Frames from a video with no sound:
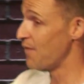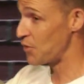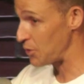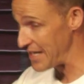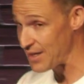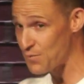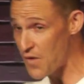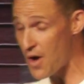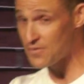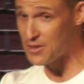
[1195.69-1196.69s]
you'll get
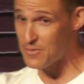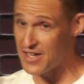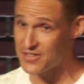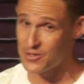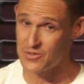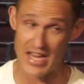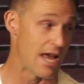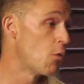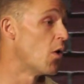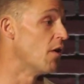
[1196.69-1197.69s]
involved in rescues,
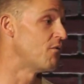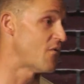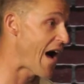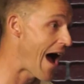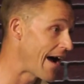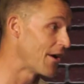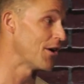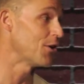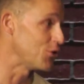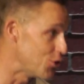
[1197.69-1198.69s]
it will
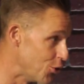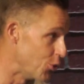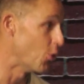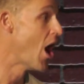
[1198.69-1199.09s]
fire you